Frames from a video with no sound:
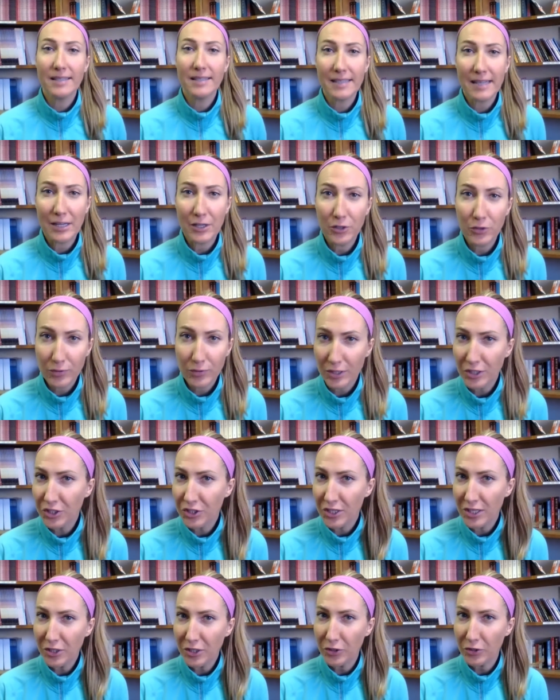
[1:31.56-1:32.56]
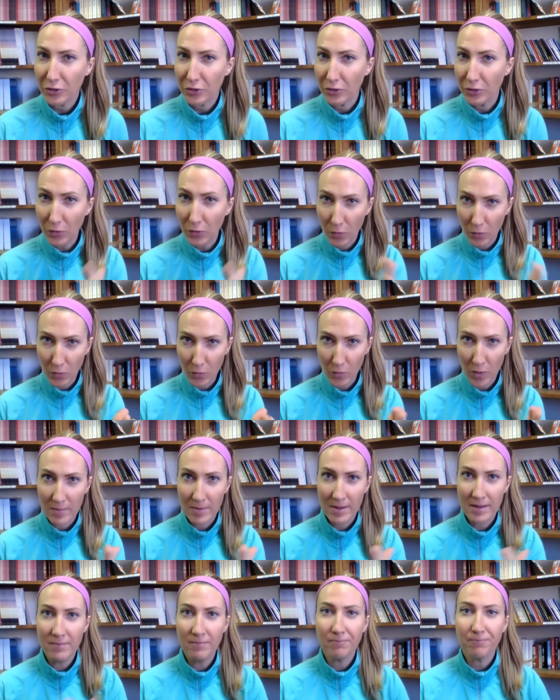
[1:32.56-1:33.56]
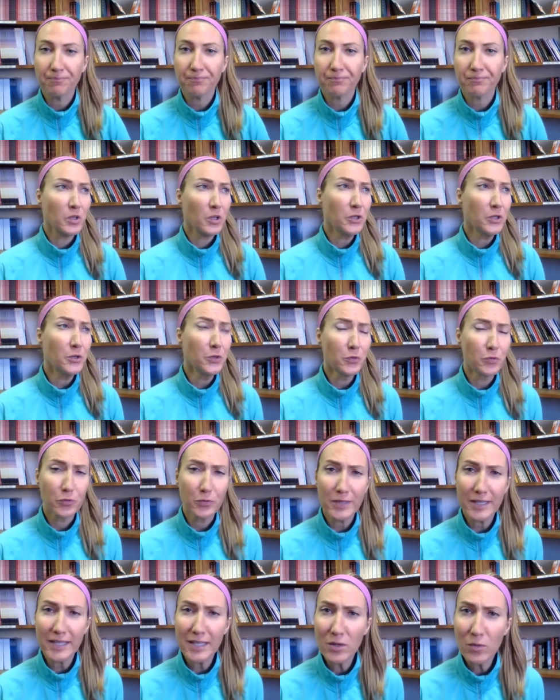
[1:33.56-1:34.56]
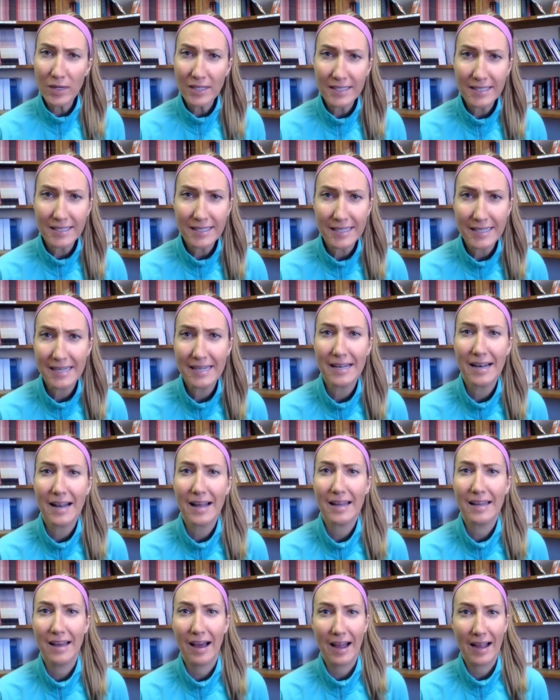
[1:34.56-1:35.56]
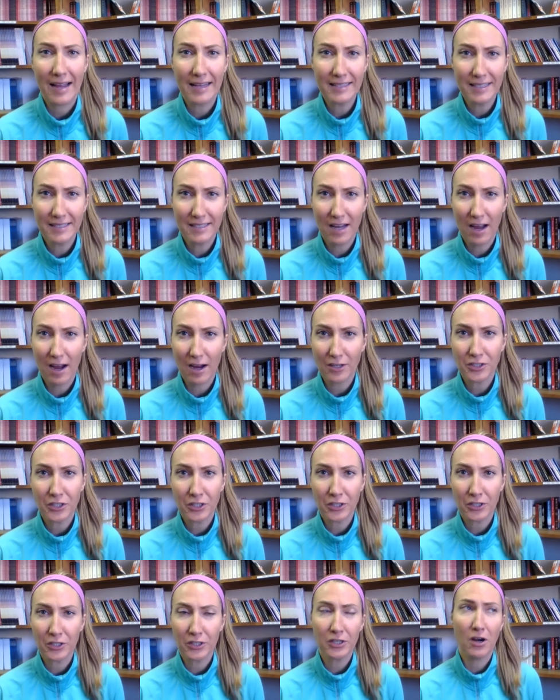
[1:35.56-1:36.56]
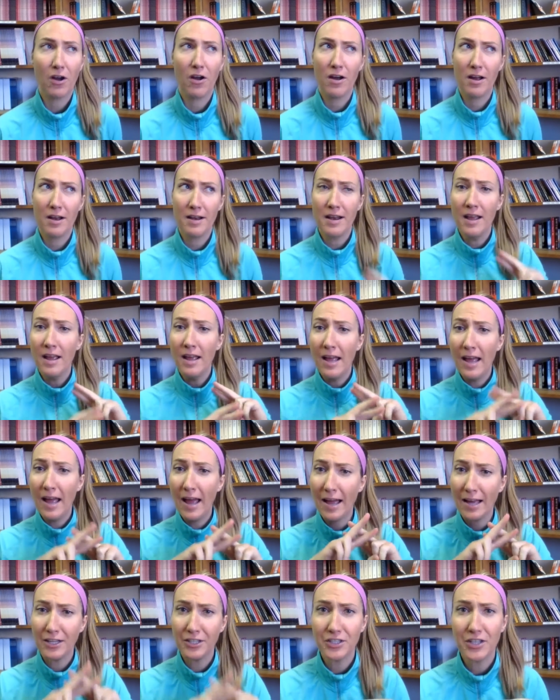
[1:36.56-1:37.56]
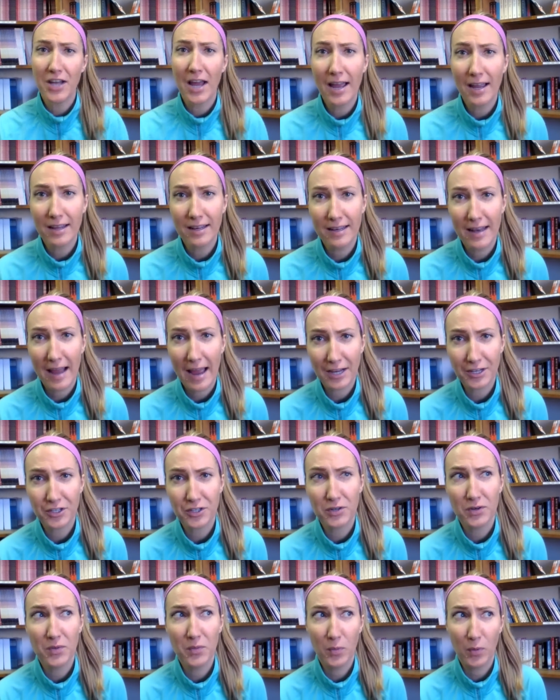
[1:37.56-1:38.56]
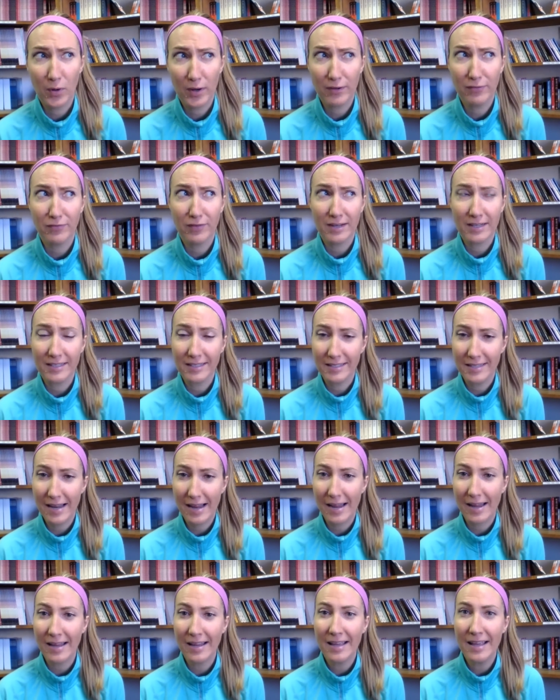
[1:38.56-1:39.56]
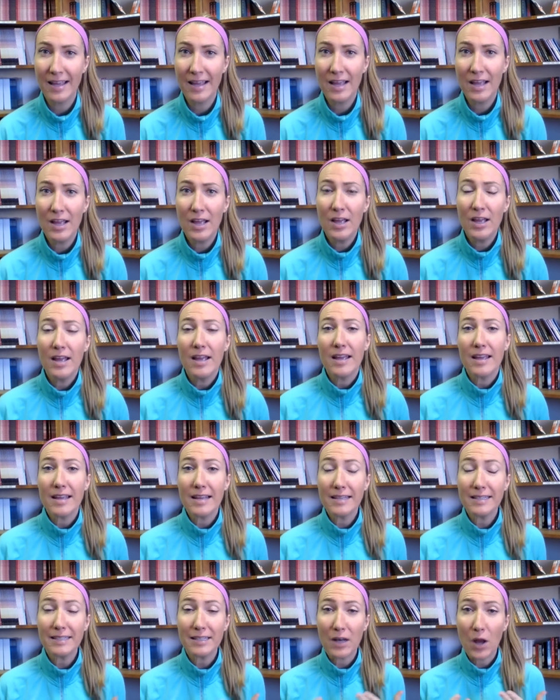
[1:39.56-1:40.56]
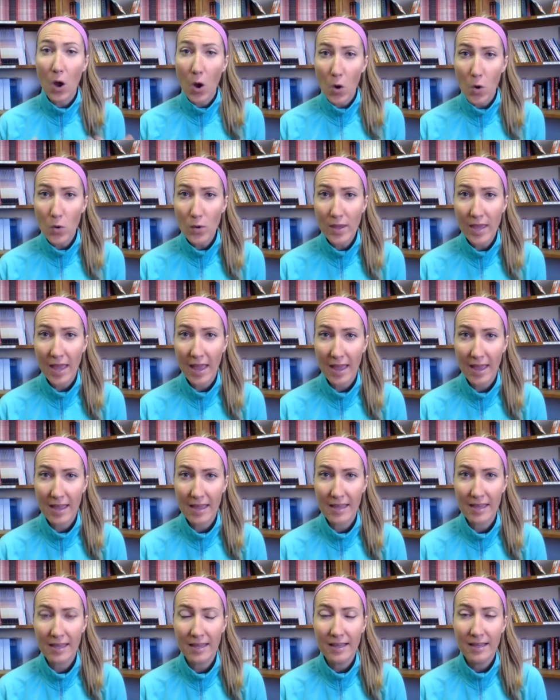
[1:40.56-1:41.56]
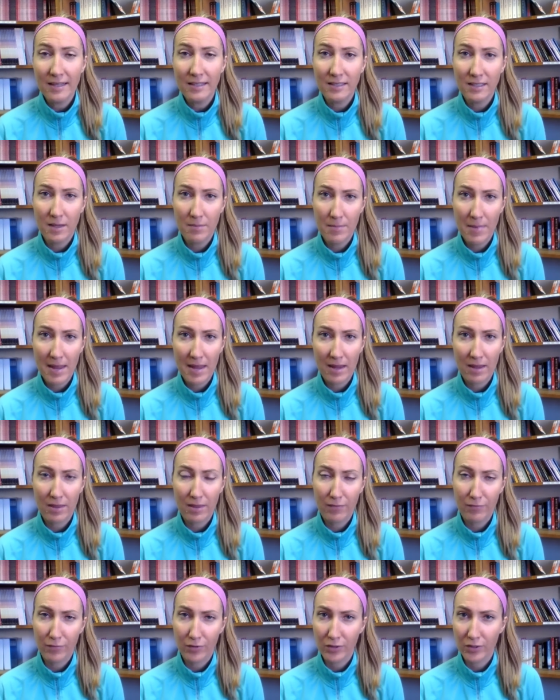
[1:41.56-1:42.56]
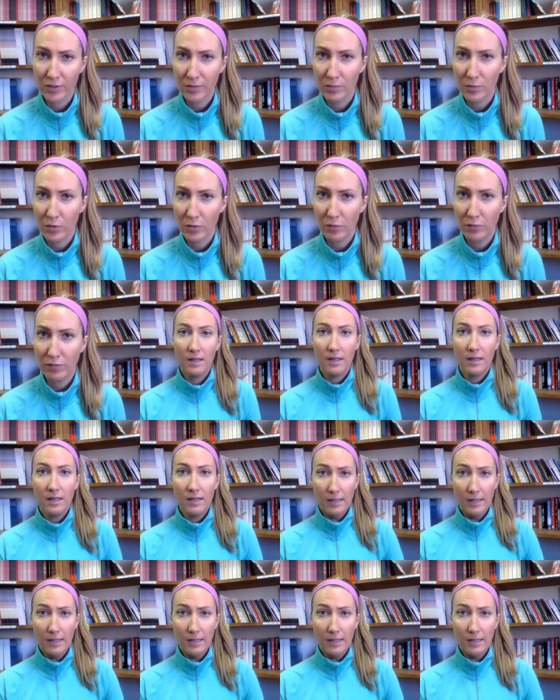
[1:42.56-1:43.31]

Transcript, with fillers: As a Christian girl or woman who really wants to get a guy to talk to her on hashtag National Boyfriends Day, is it okay to make the first move?